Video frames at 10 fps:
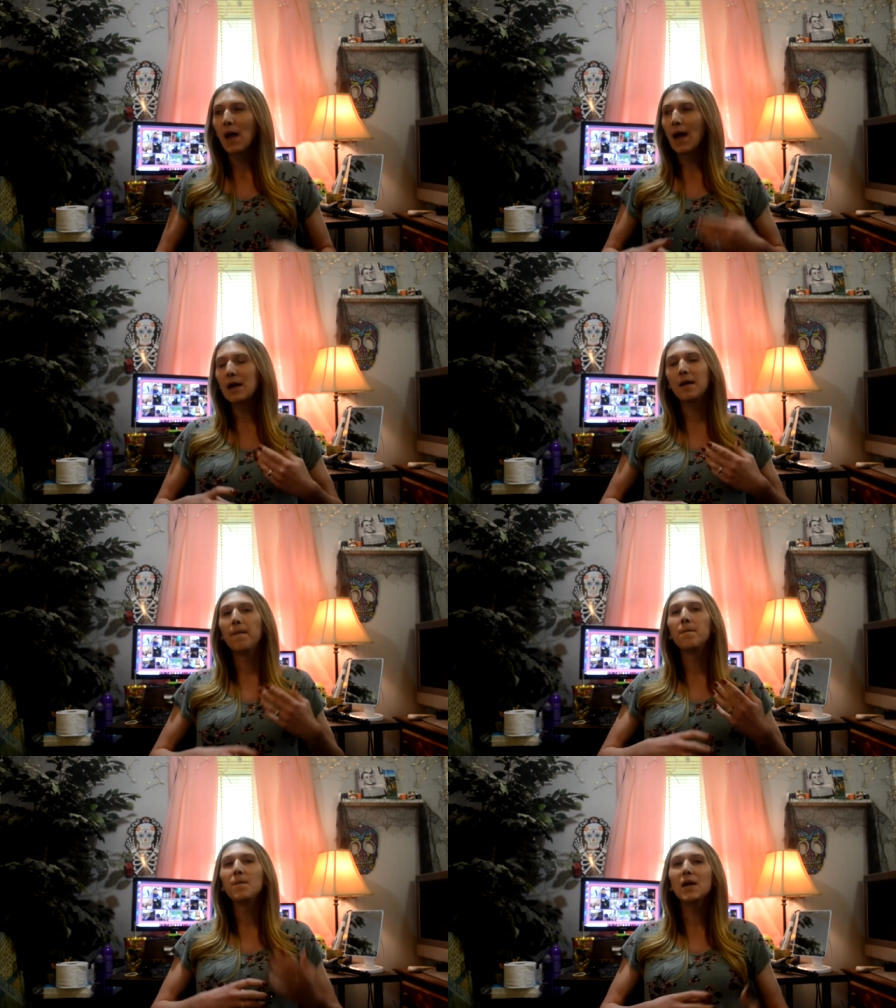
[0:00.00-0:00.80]
and
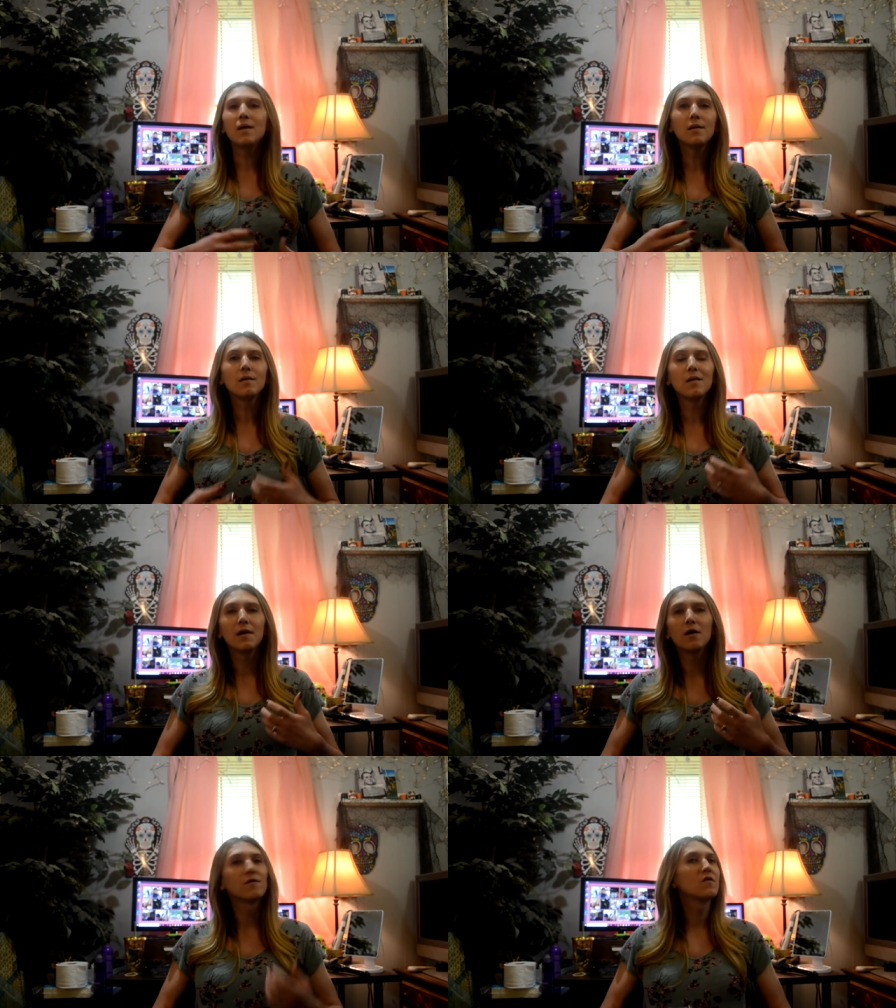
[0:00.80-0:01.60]

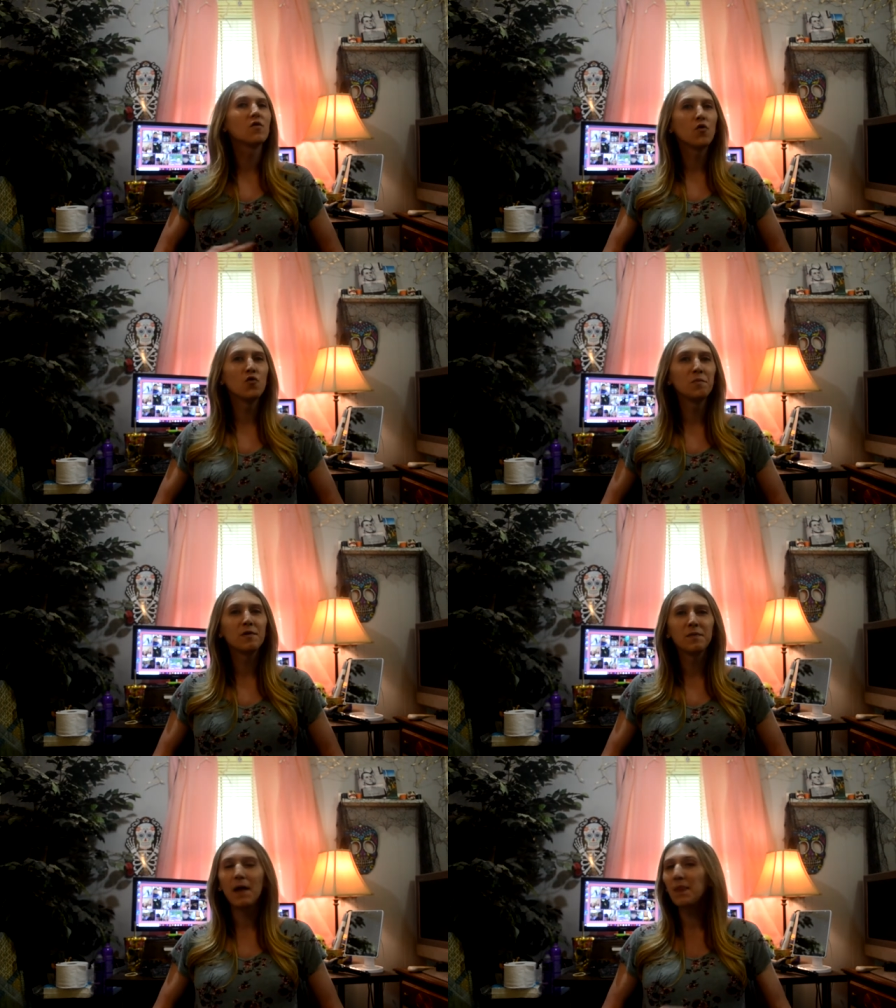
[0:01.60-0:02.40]
immediately
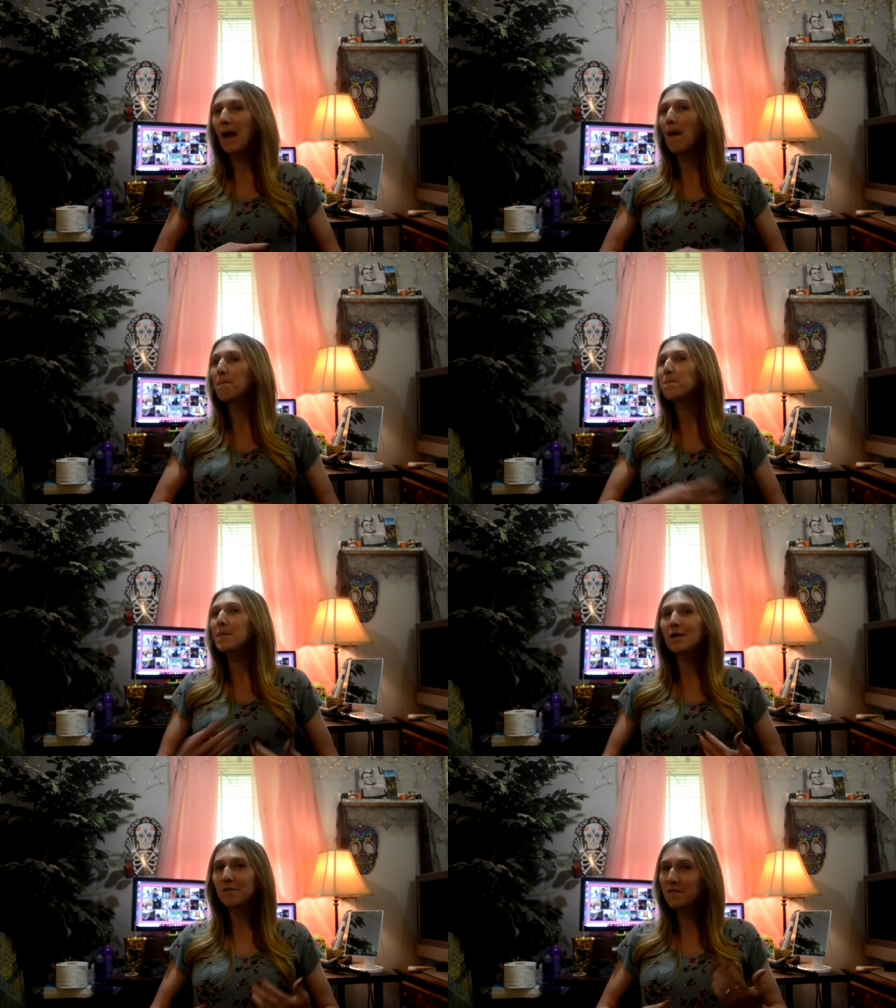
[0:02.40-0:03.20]
assumed that that
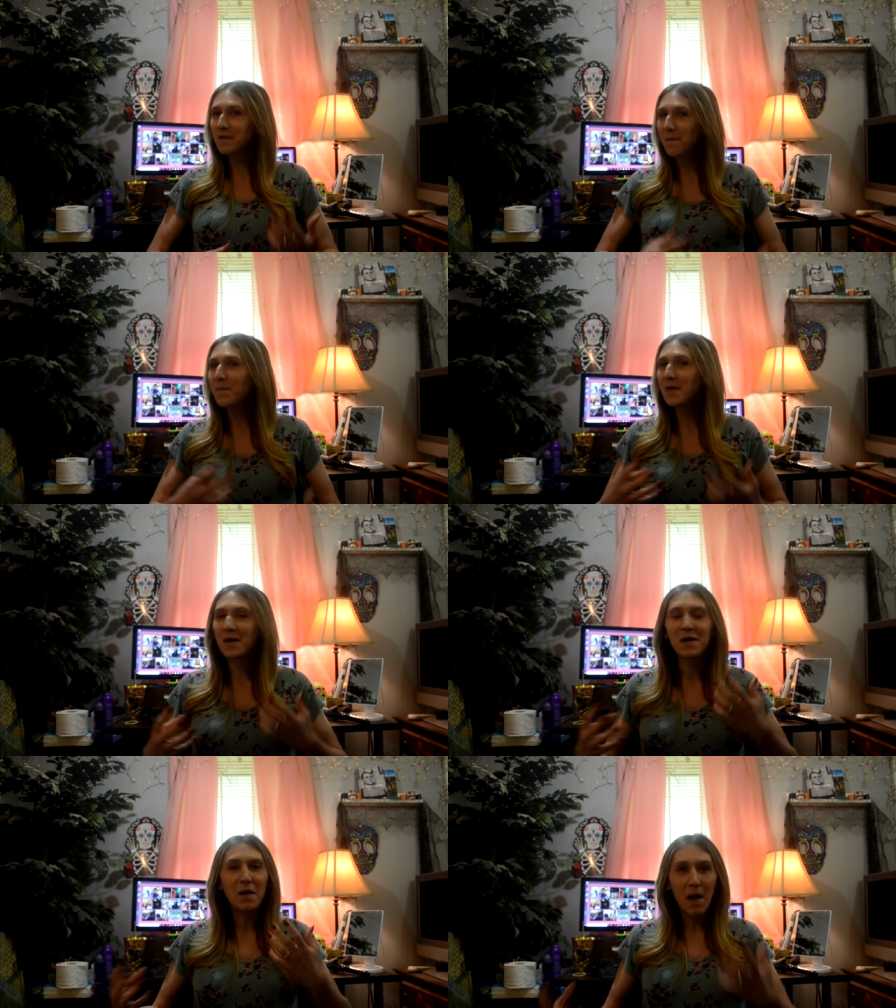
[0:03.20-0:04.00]
meant
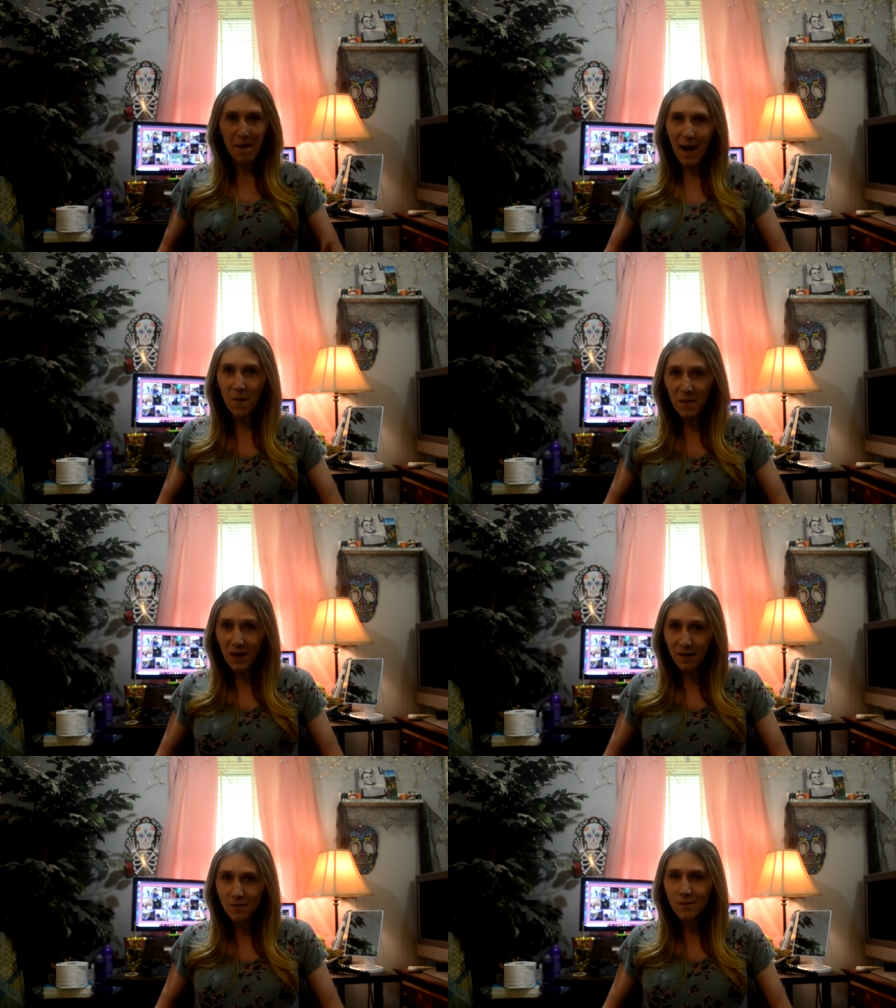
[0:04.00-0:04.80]
something about me